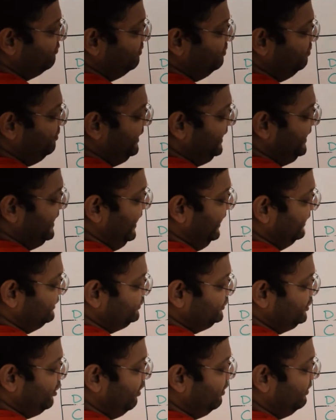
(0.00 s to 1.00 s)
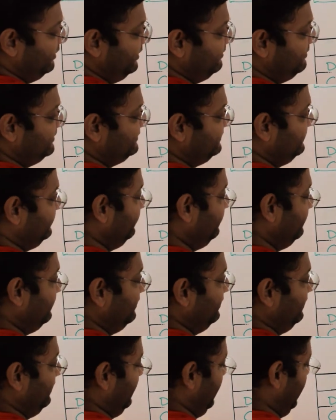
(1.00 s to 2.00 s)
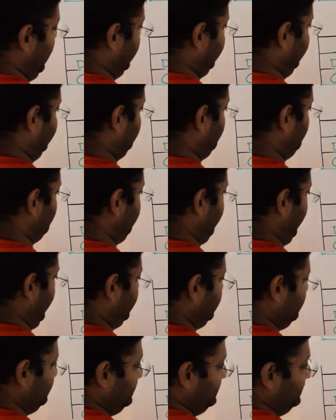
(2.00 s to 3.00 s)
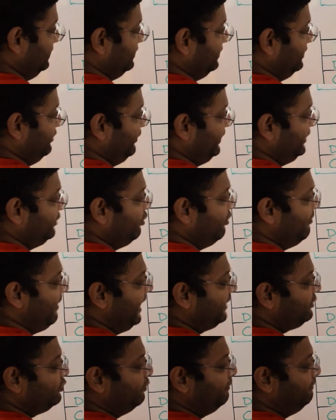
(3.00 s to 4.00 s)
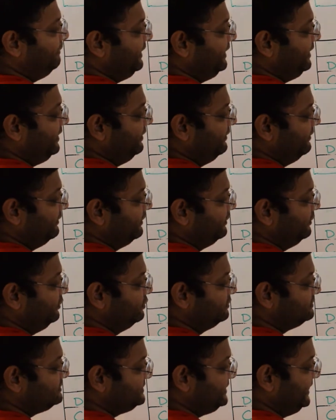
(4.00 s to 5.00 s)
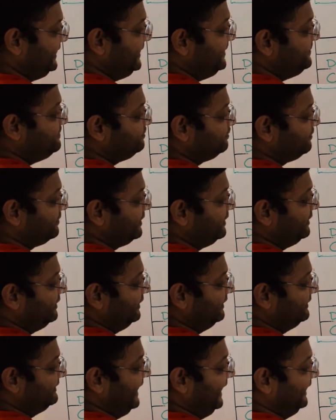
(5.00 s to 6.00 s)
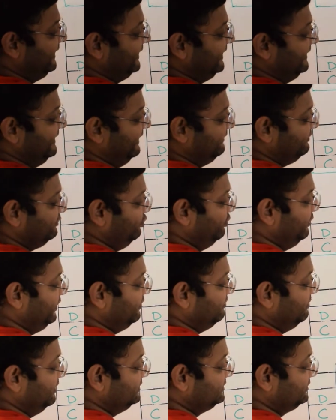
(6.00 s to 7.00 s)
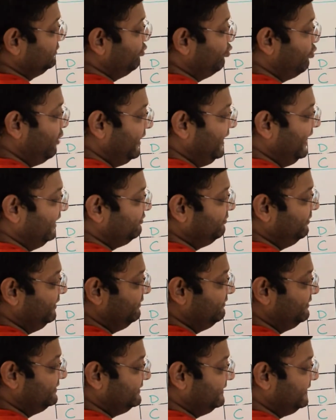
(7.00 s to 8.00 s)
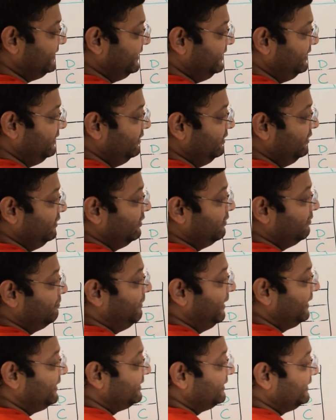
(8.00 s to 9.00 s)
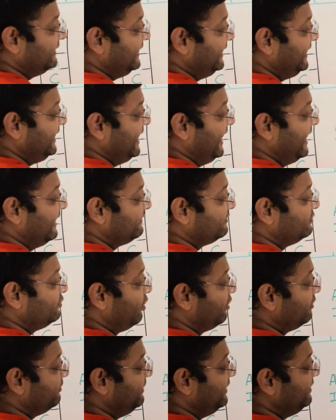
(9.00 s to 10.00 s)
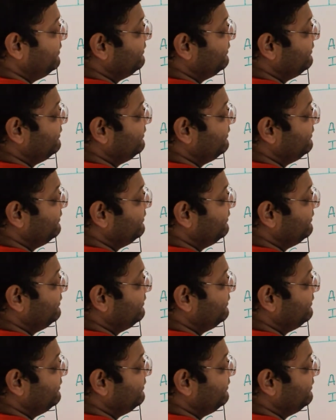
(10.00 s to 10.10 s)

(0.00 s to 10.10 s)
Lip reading: B and G already visited. Again go back. Now when you go back to B, you'll see that it has two neighbors. One has been visited, but D has not been